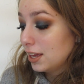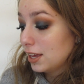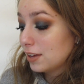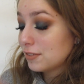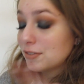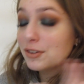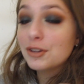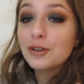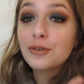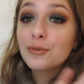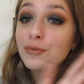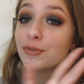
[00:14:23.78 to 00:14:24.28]

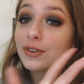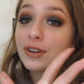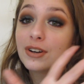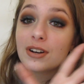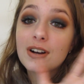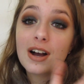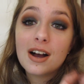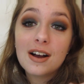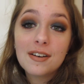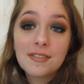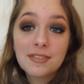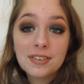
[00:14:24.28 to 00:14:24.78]
if you
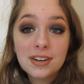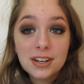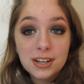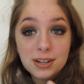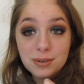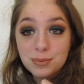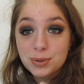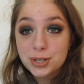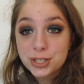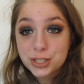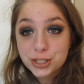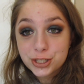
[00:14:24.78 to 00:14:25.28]
feel
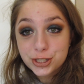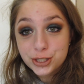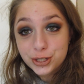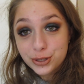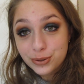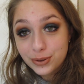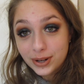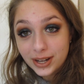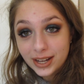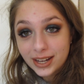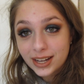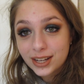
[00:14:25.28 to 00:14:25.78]
confident in what you're
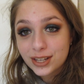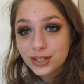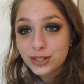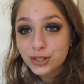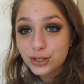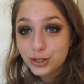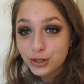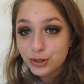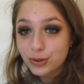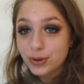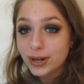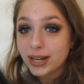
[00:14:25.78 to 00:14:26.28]
doing,
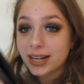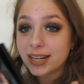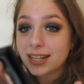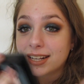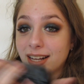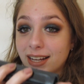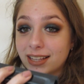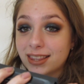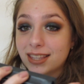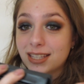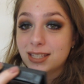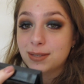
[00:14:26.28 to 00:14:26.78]
do it.
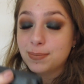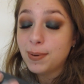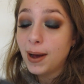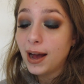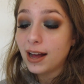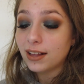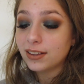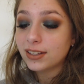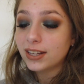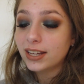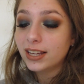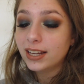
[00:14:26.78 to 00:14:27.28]
Get this
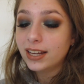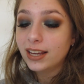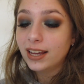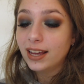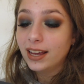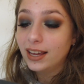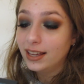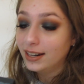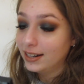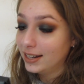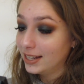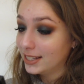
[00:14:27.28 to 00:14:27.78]
palette,
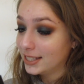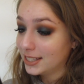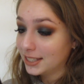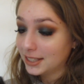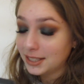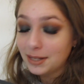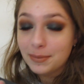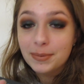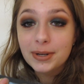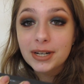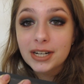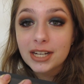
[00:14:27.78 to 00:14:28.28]
and it's
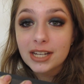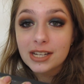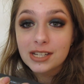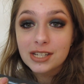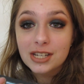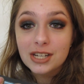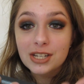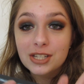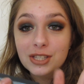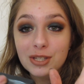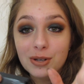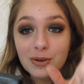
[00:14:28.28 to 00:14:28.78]
limited
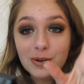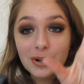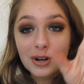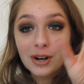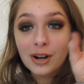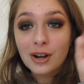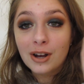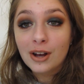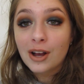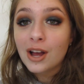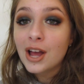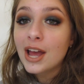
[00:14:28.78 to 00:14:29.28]
edition, so
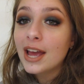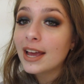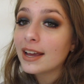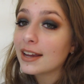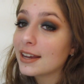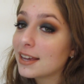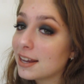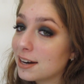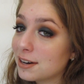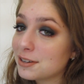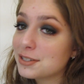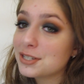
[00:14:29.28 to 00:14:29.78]
girl,
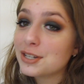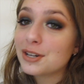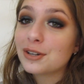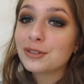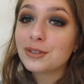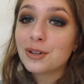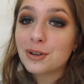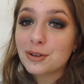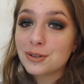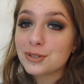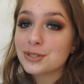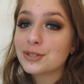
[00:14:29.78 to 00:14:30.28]
get out to
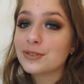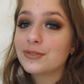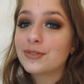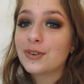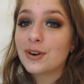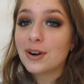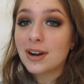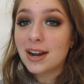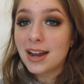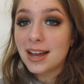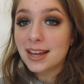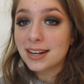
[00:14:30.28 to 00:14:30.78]
your local
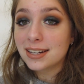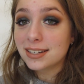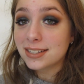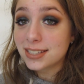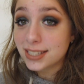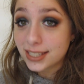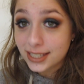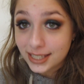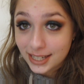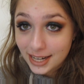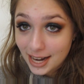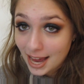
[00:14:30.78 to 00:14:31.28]
Sephora and
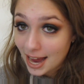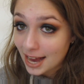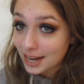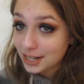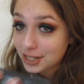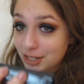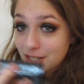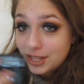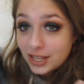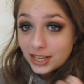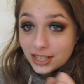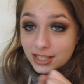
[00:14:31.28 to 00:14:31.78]

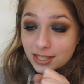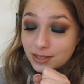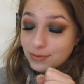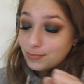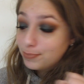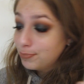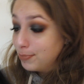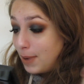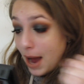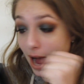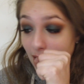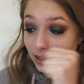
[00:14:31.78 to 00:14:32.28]
snatch
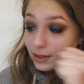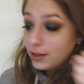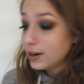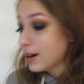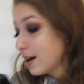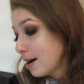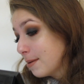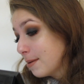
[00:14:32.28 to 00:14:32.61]
this palette